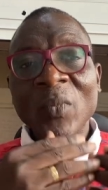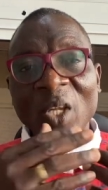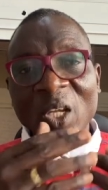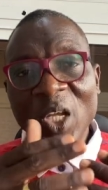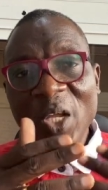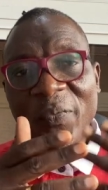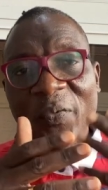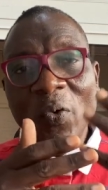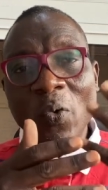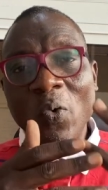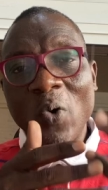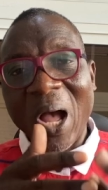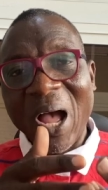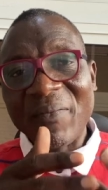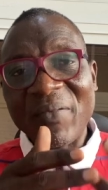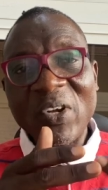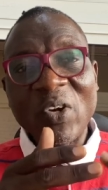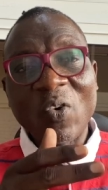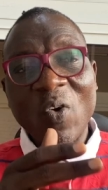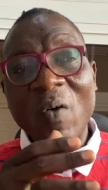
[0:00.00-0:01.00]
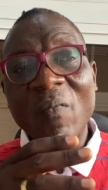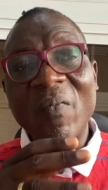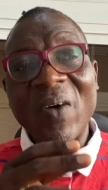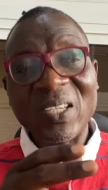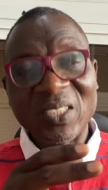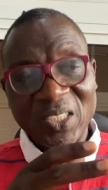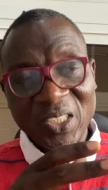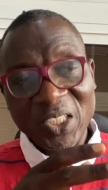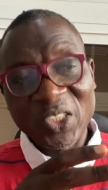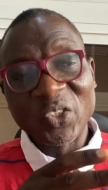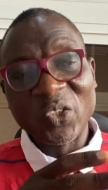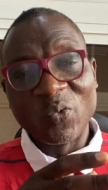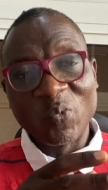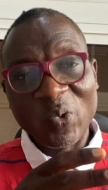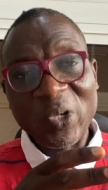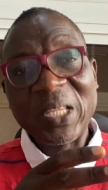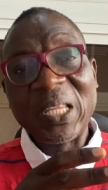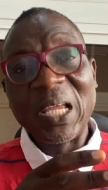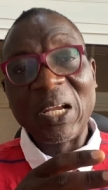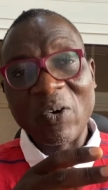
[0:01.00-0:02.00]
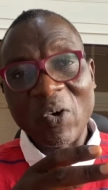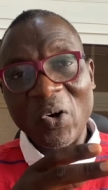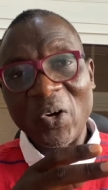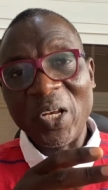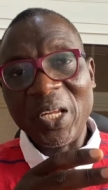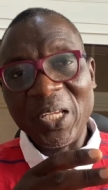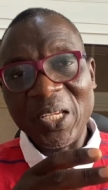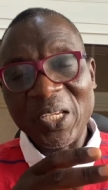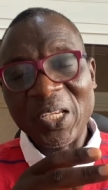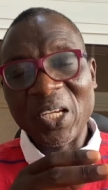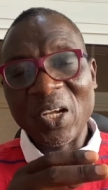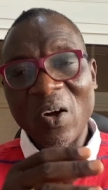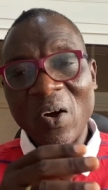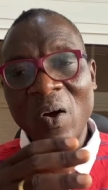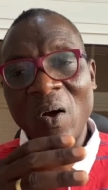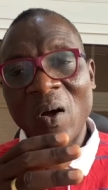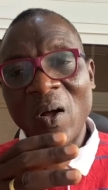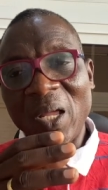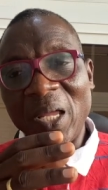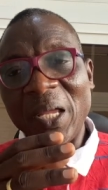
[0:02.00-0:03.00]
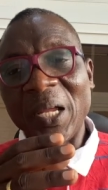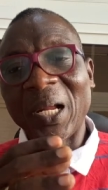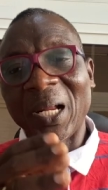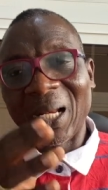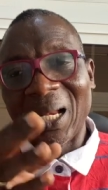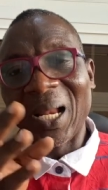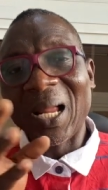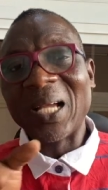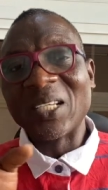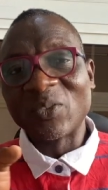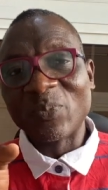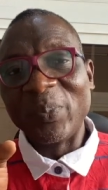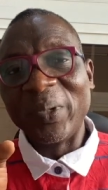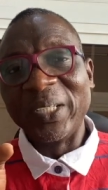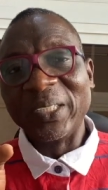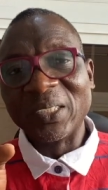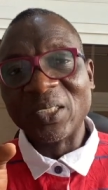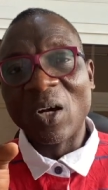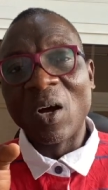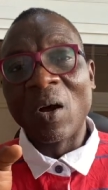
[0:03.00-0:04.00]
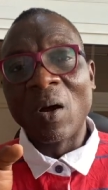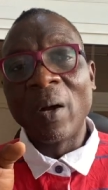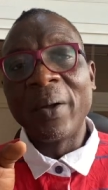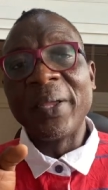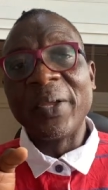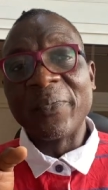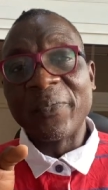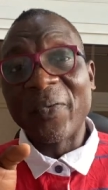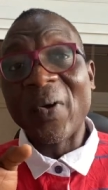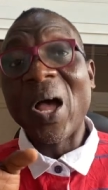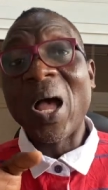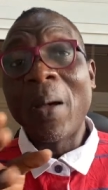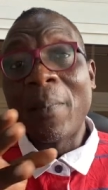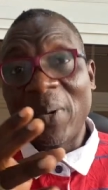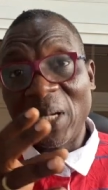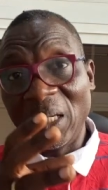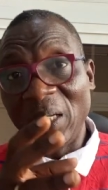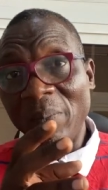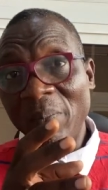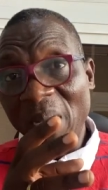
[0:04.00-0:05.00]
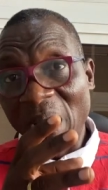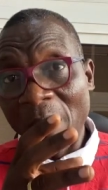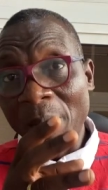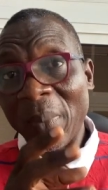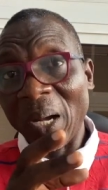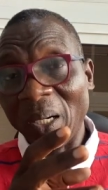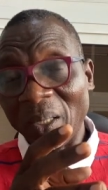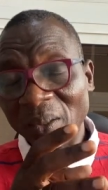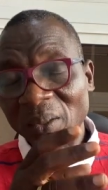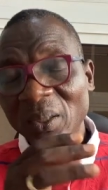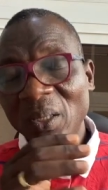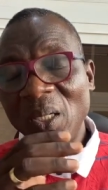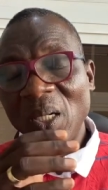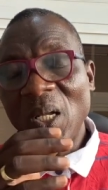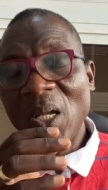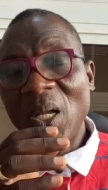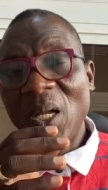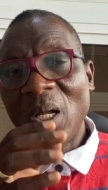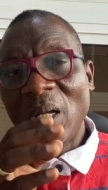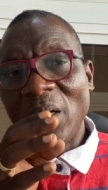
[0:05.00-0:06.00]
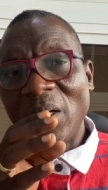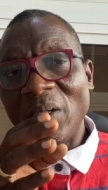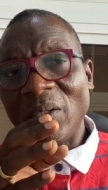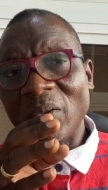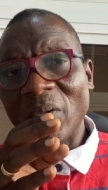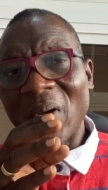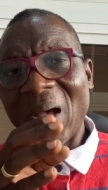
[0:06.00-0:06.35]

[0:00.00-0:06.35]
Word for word: if you're having conversation with a colleague or a classmate or a family member, you know,